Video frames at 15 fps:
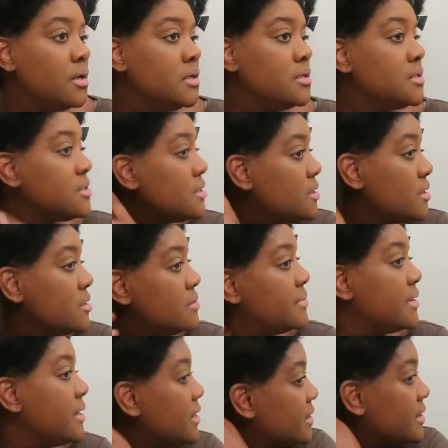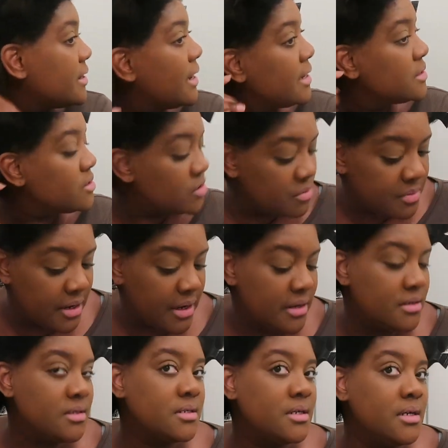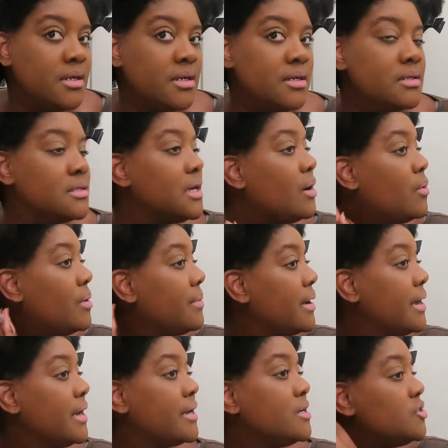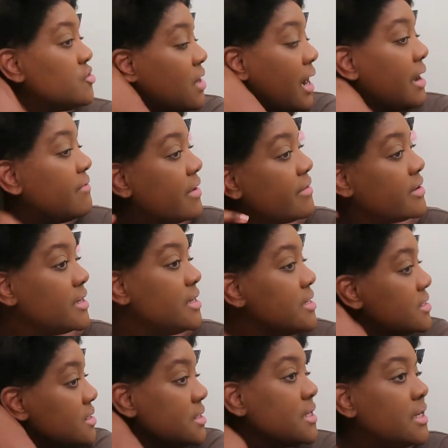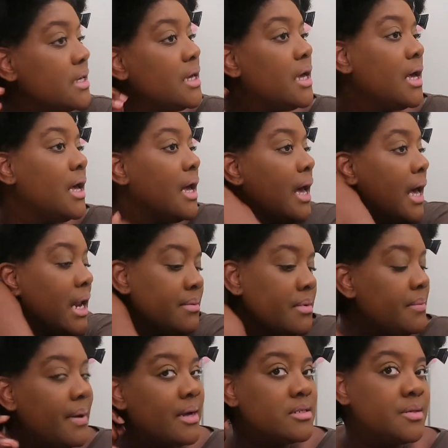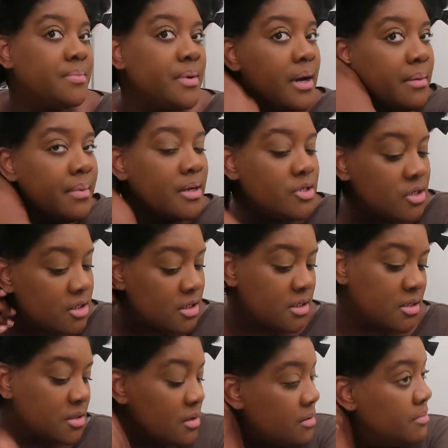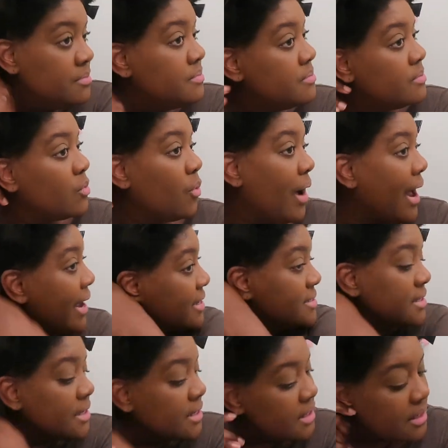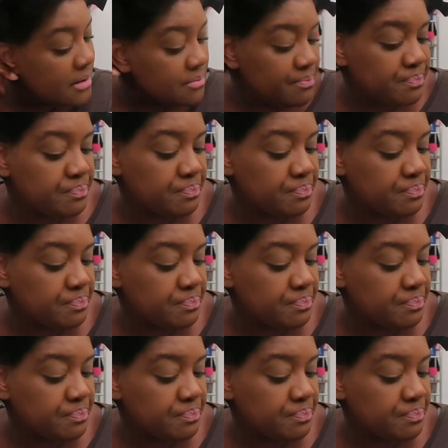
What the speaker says: just a little bit, not too much, because I want my hair to dry very easily, and I'm about to put a bunch of this wax in it.